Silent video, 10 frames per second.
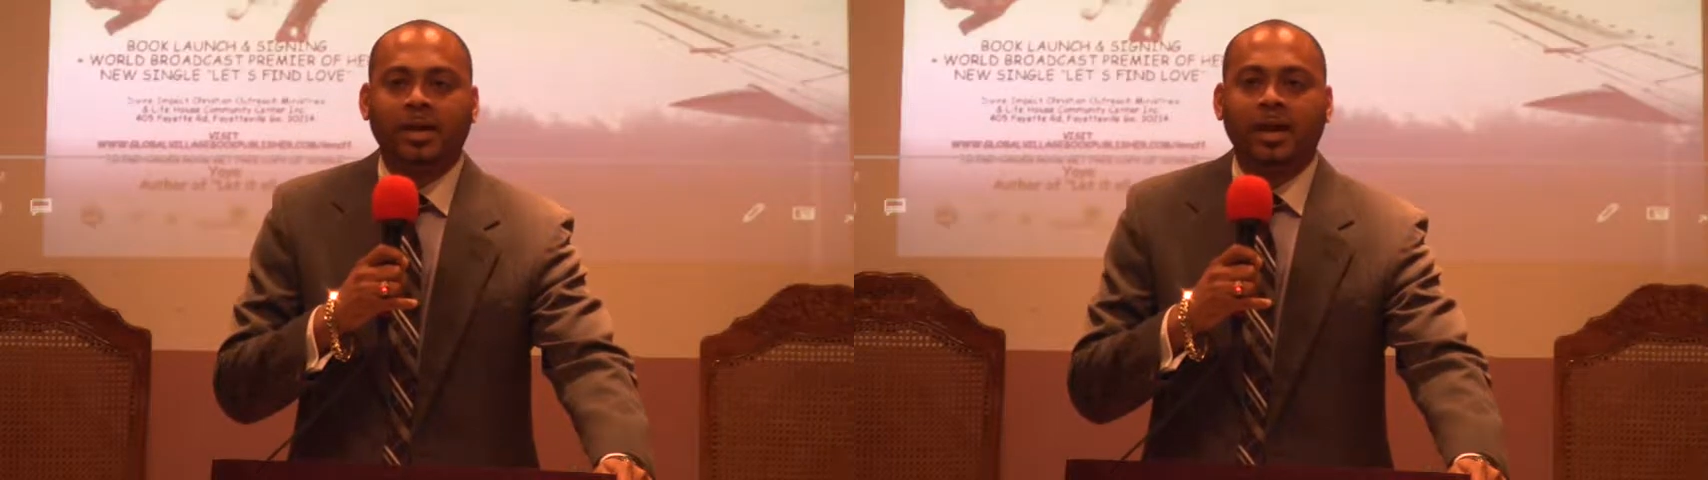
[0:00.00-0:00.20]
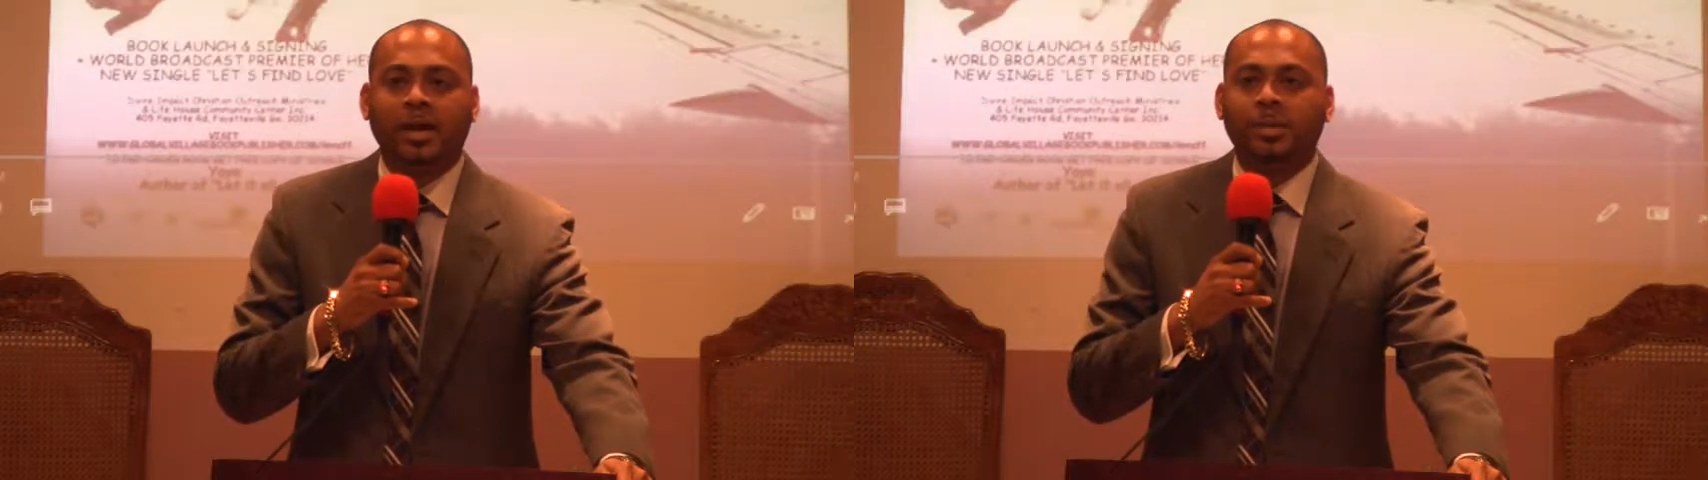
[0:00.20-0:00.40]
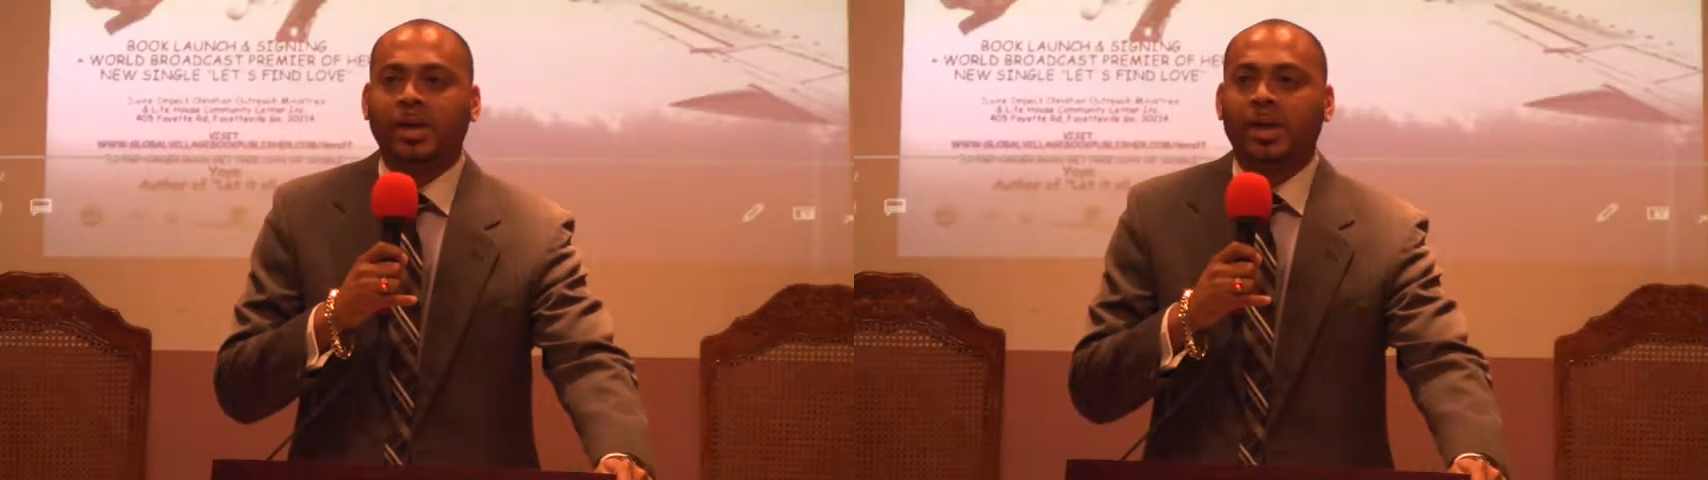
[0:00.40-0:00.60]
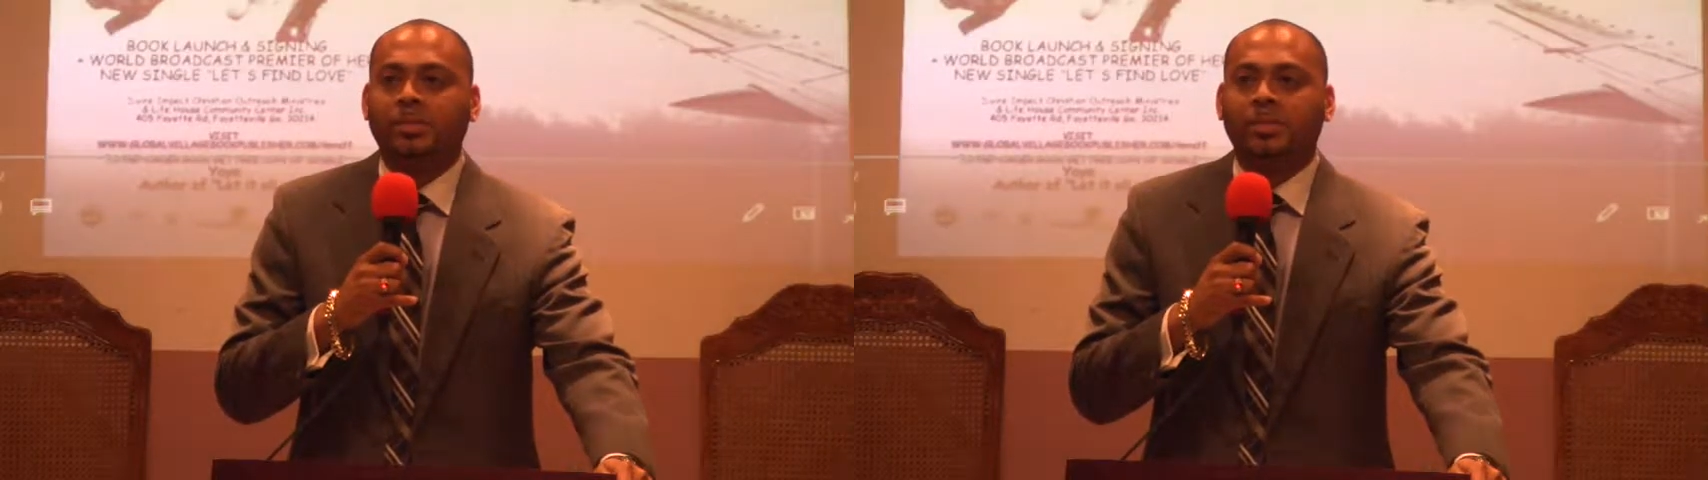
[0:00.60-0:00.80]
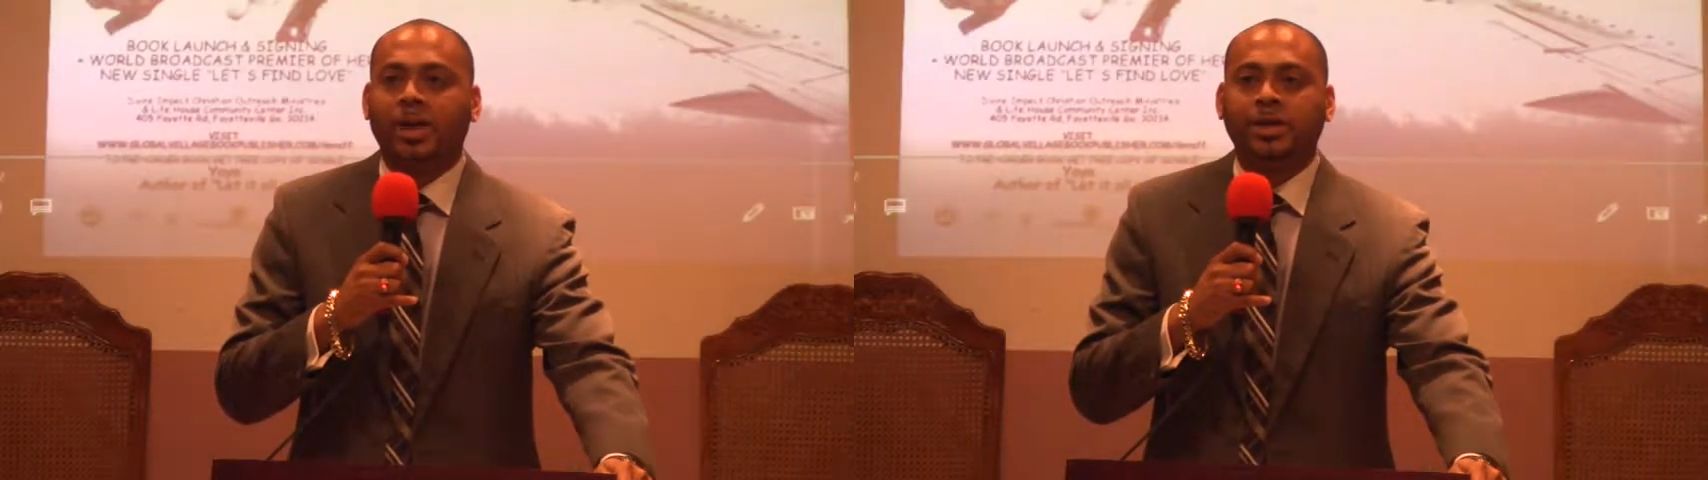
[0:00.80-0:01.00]
I
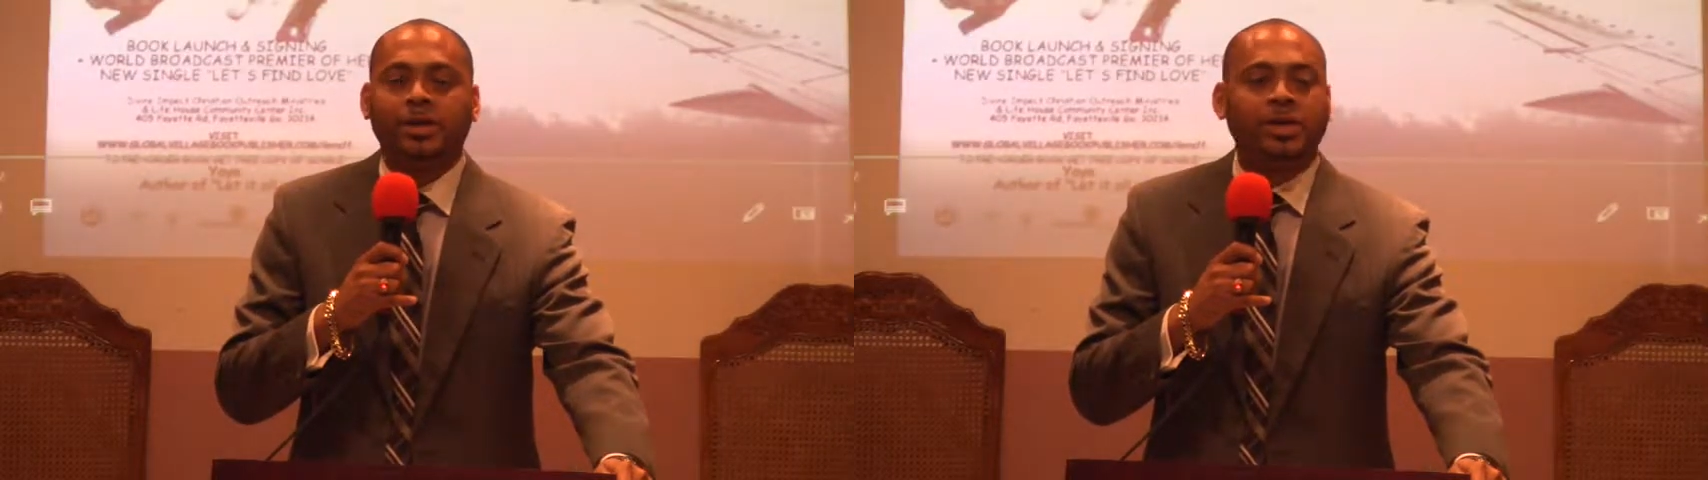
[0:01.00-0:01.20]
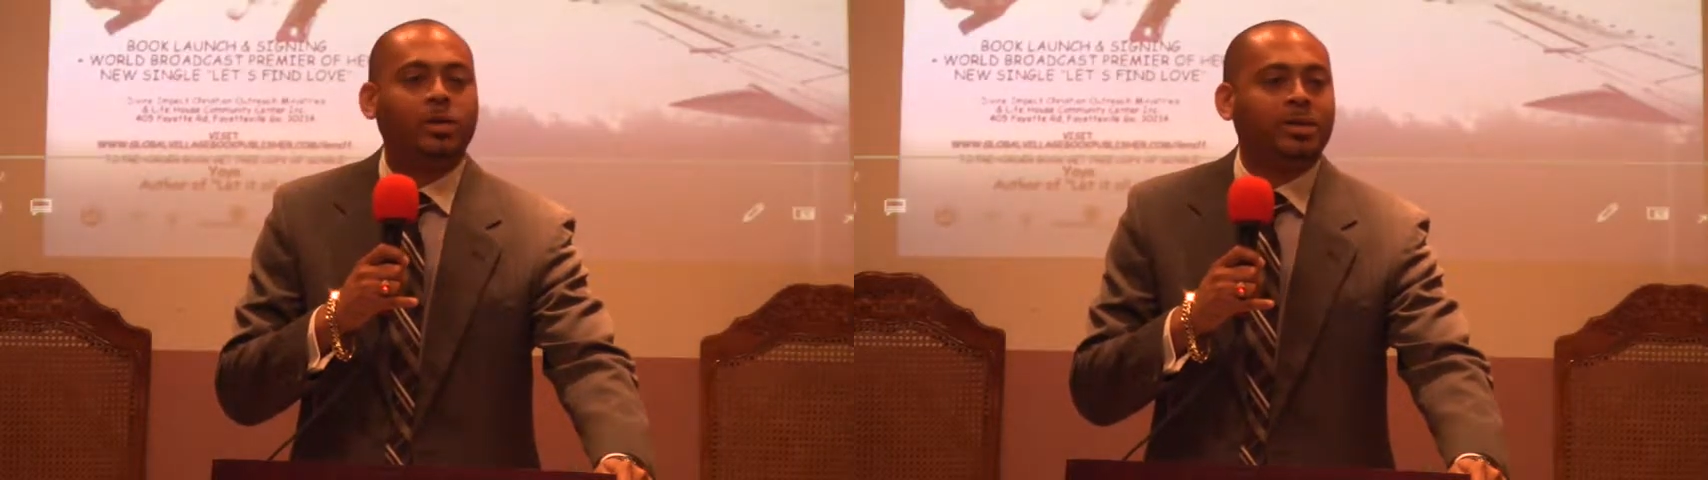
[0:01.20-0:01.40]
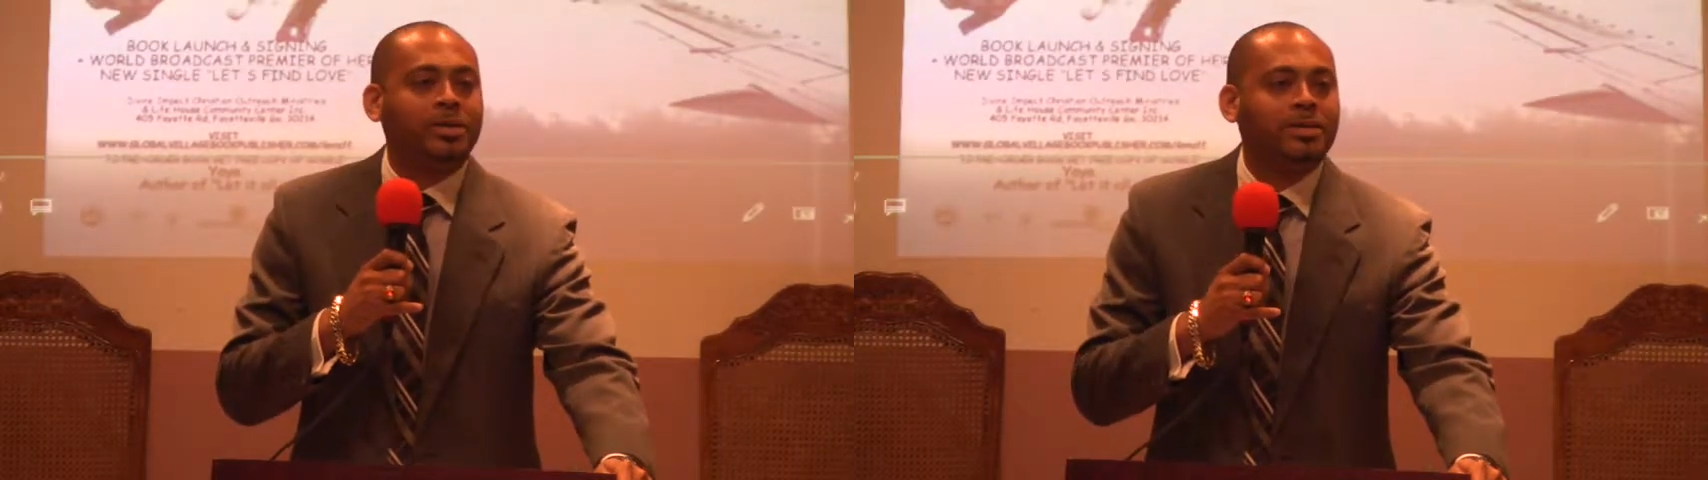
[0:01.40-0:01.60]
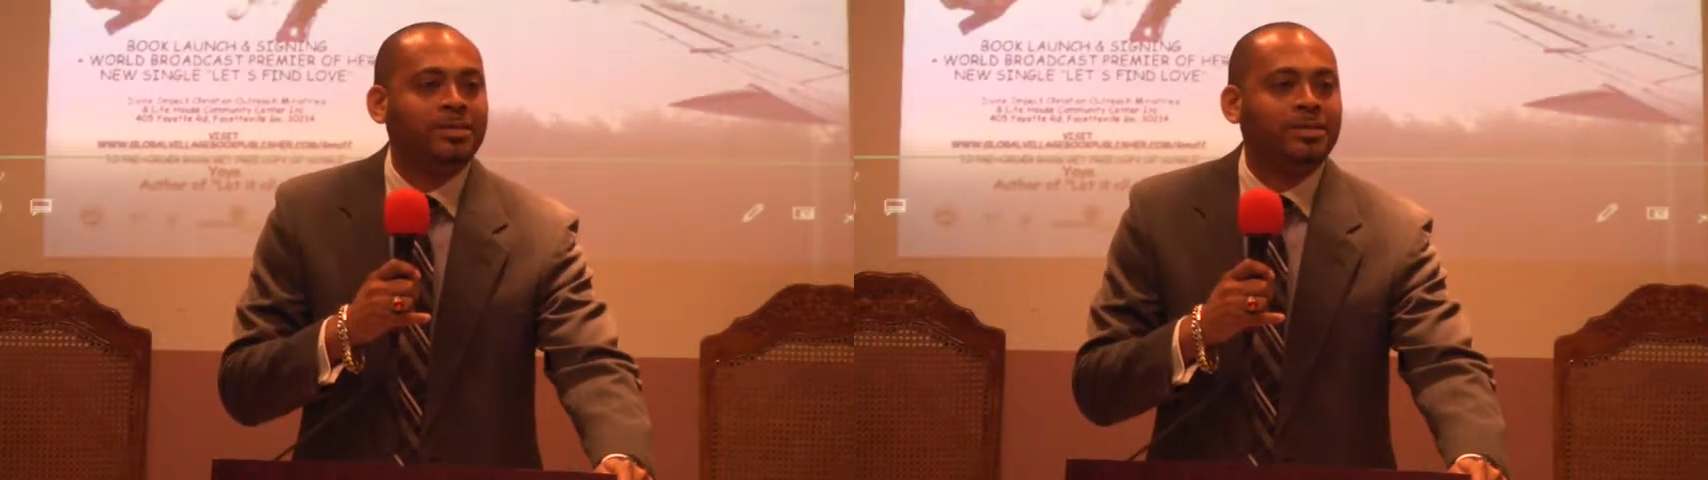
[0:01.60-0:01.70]
become a year younger.